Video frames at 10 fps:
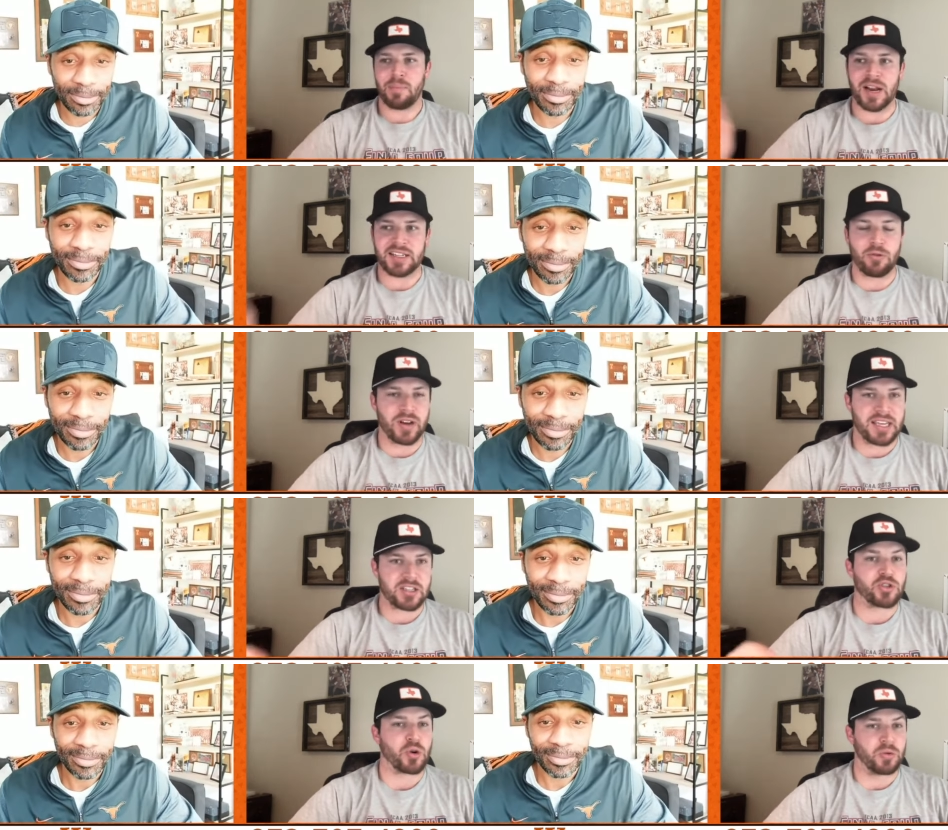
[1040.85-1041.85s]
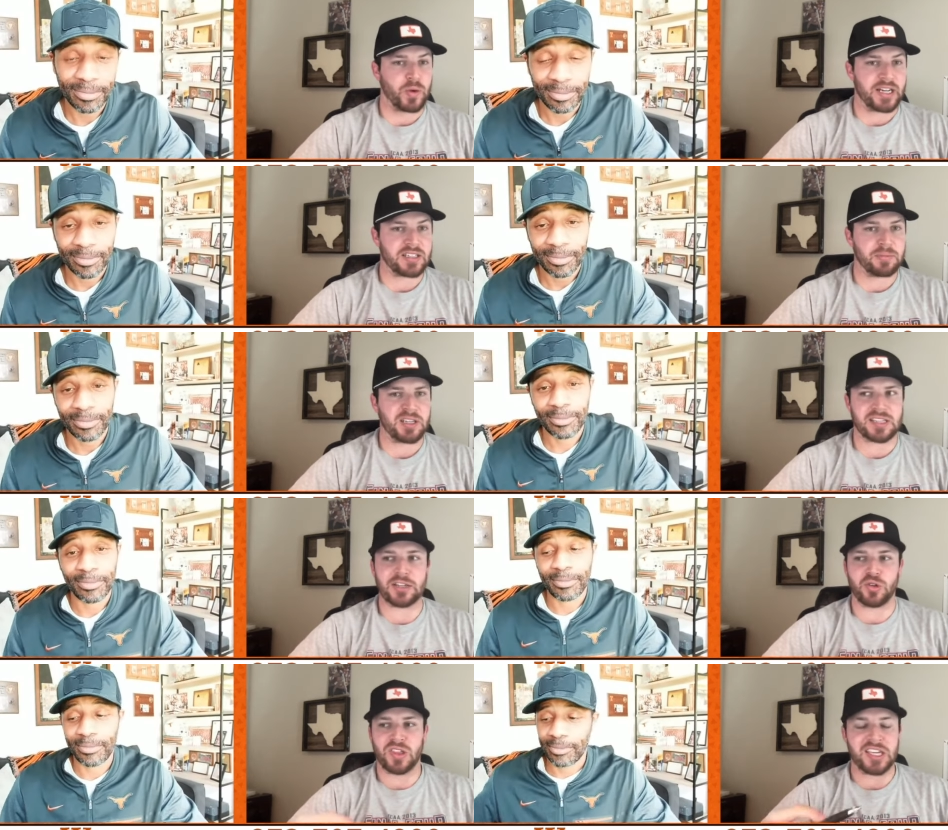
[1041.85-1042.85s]
Speaker 1: But I did want to get to Jordan Whittington because
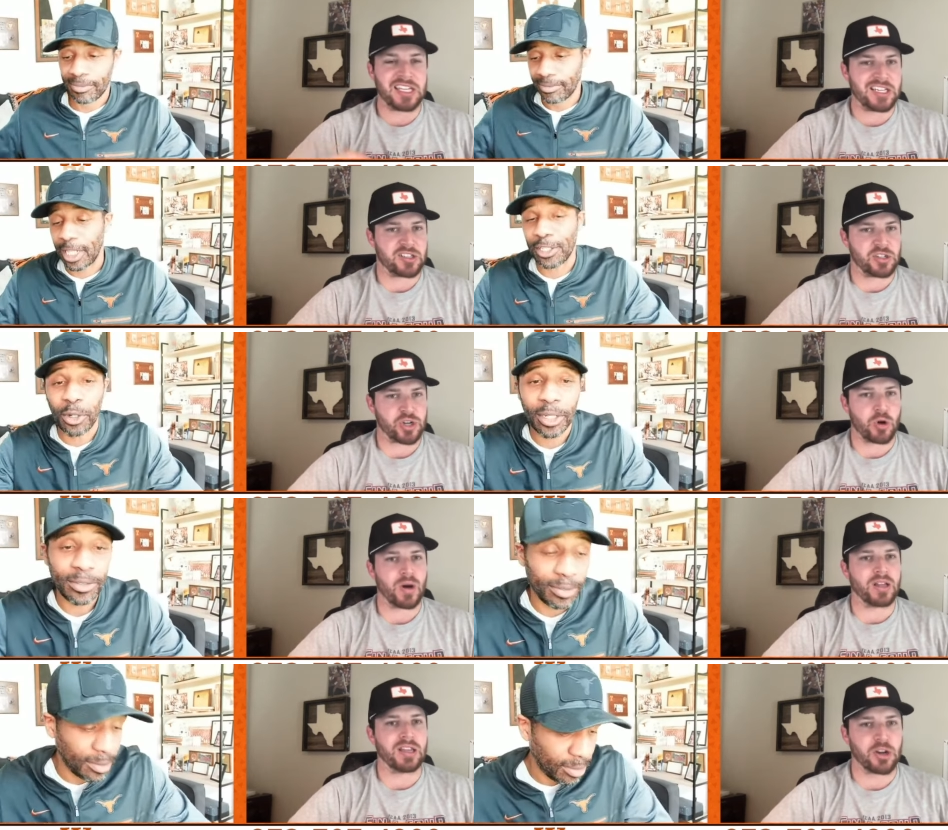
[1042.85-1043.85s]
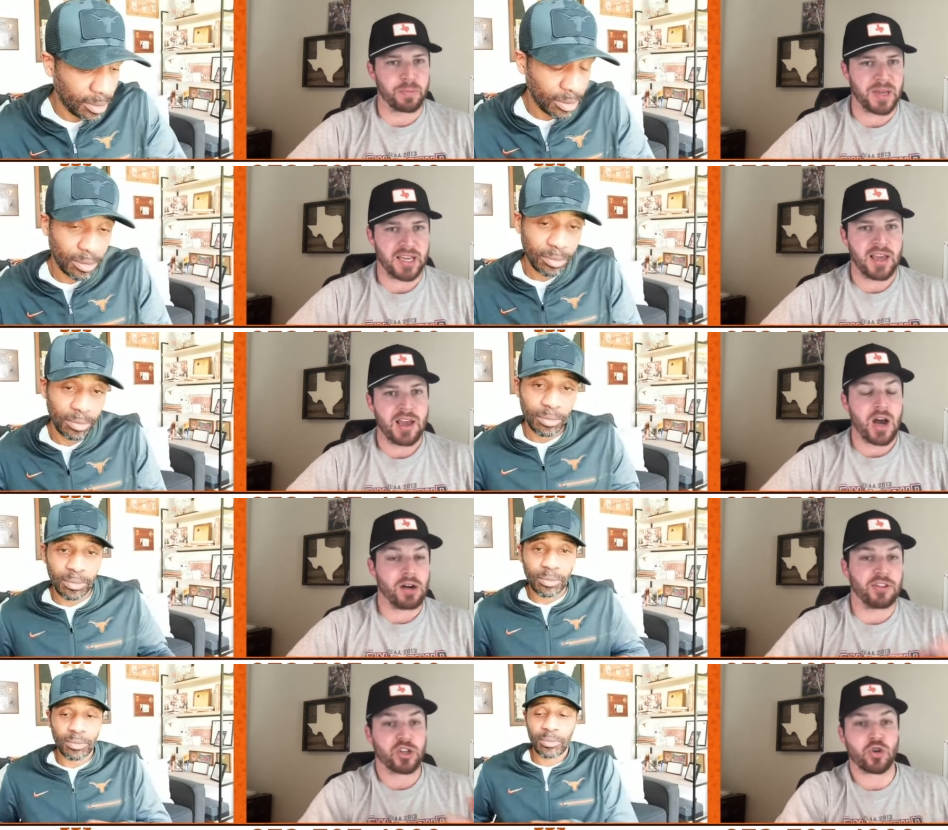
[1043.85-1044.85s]
I do think he needs to show it. a little bit
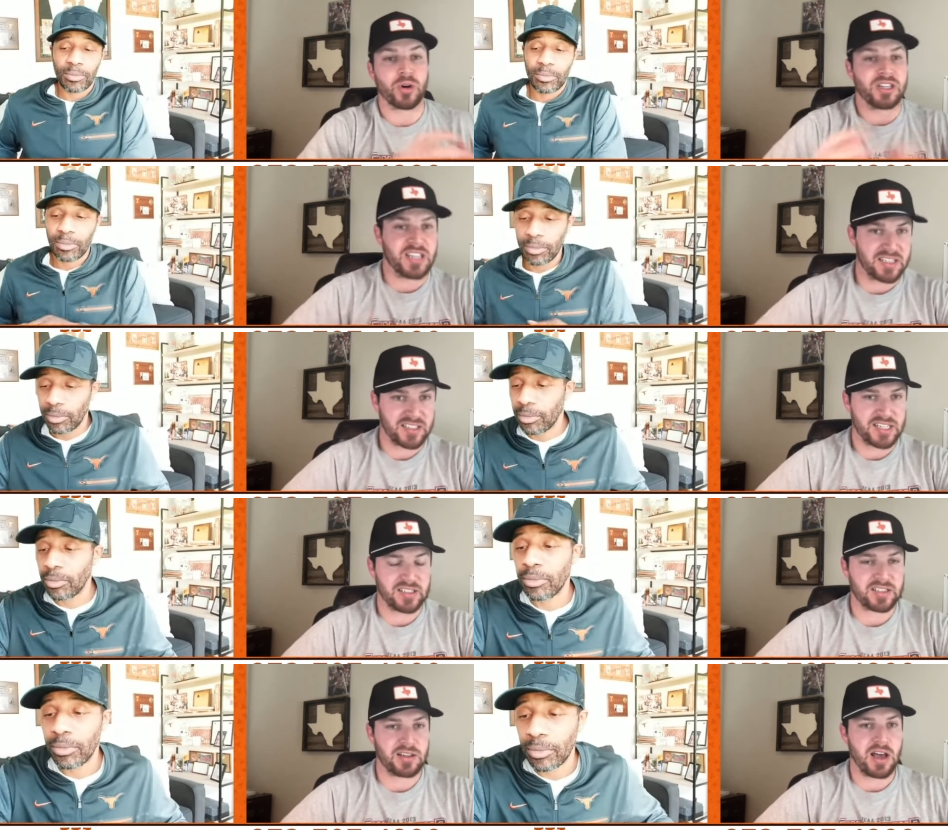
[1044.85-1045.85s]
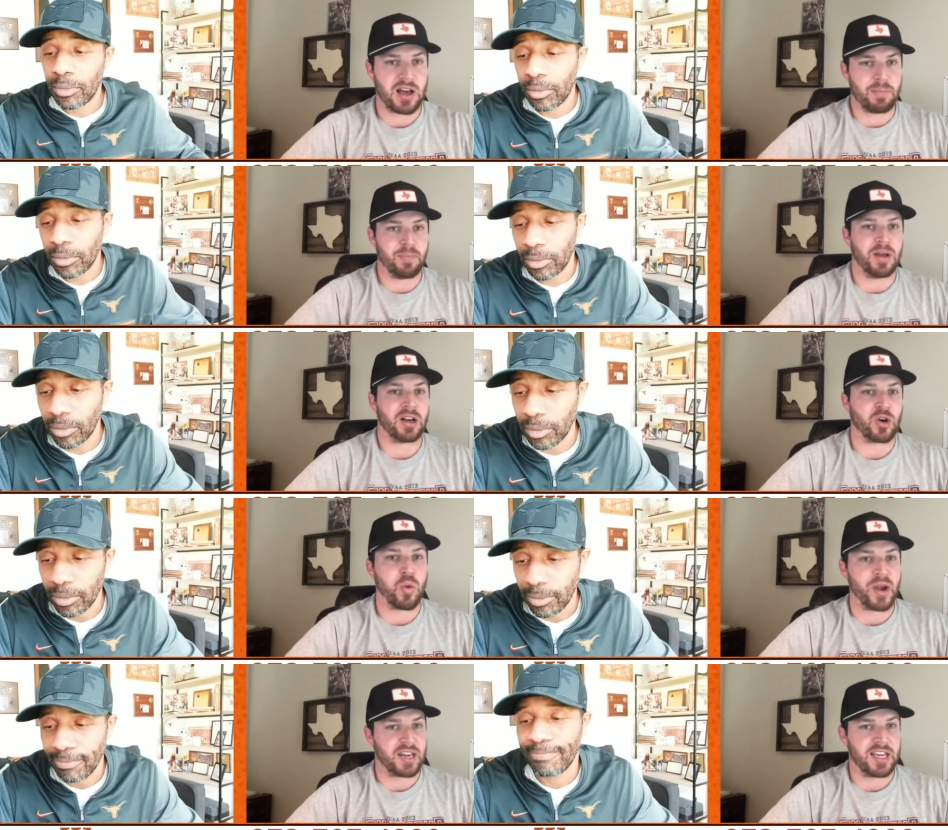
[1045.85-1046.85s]
of the short distance, uh, a
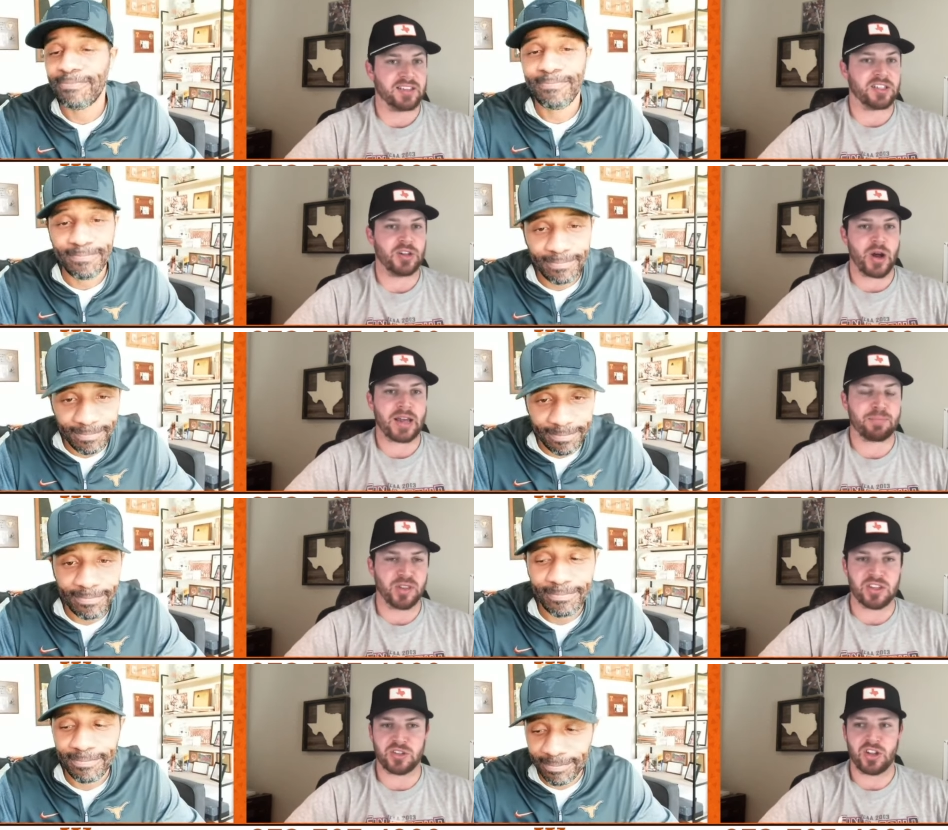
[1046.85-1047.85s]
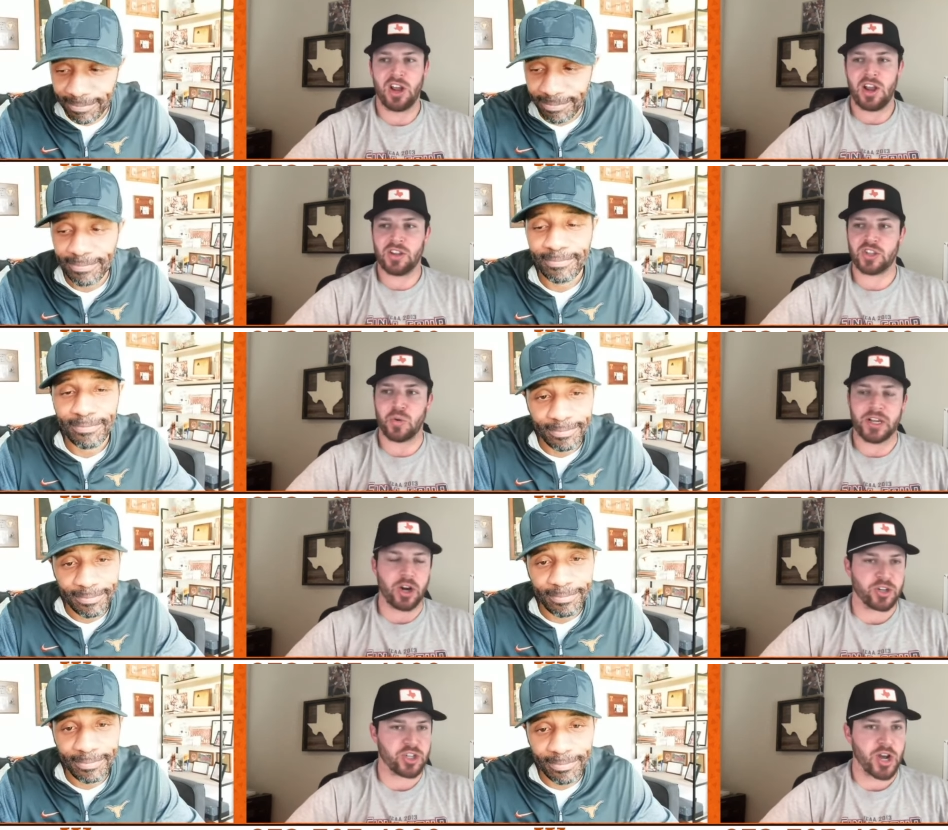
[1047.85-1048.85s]
quickness. You know, I put the the 20
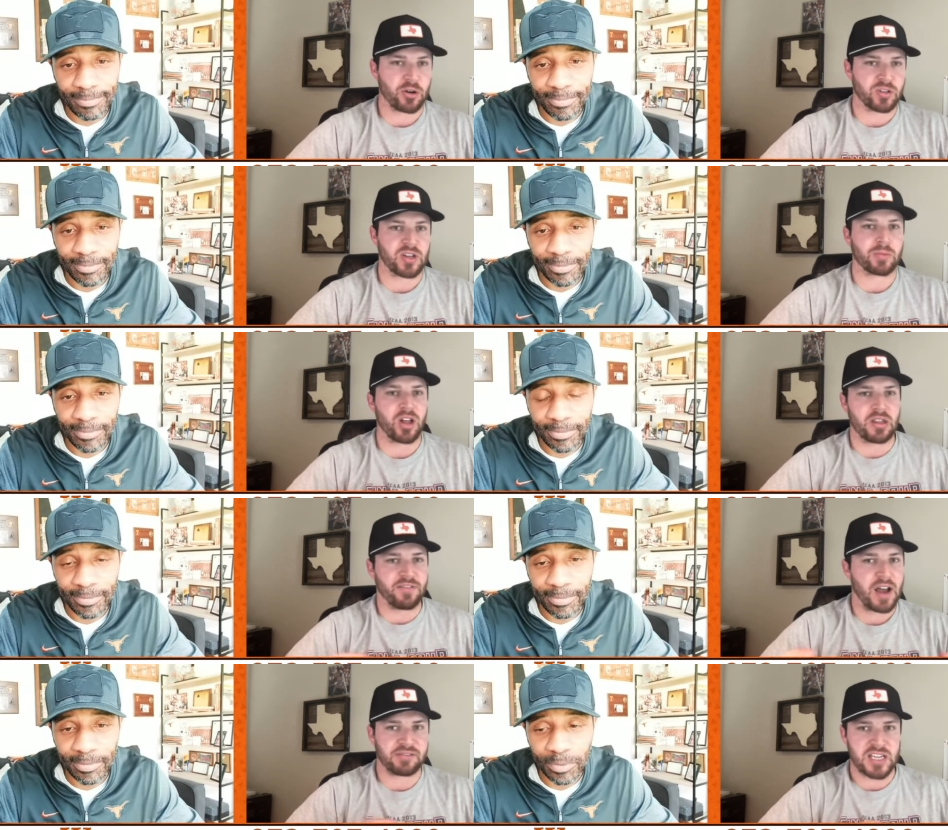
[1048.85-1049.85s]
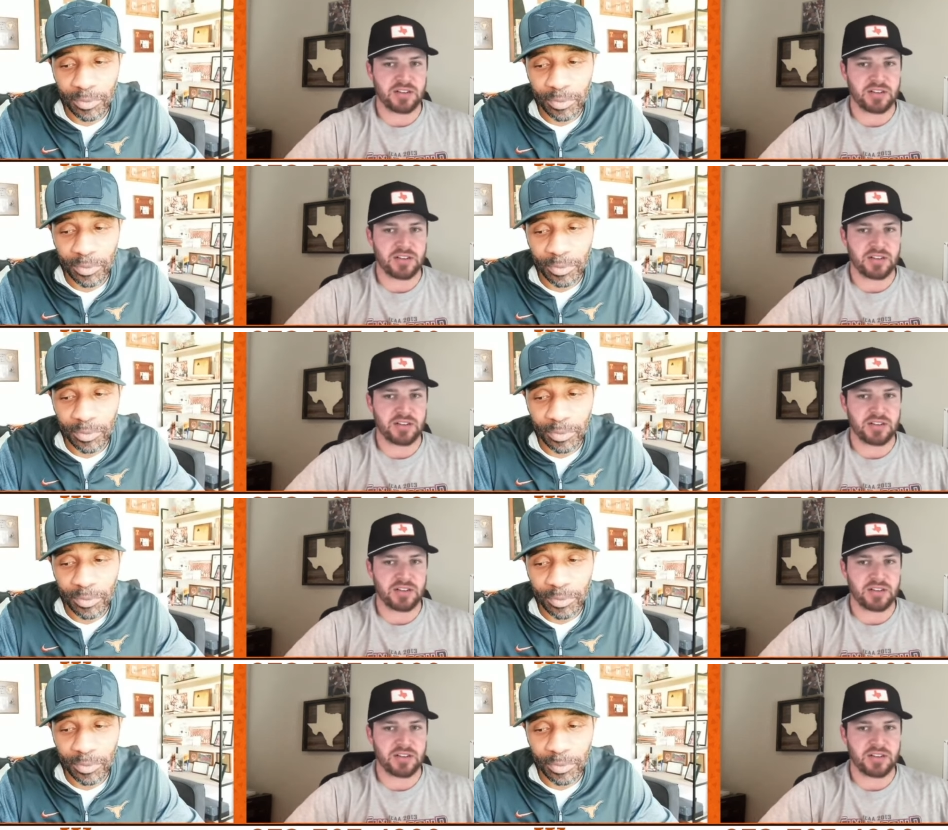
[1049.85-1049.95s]
yard shuttle, some call it the 5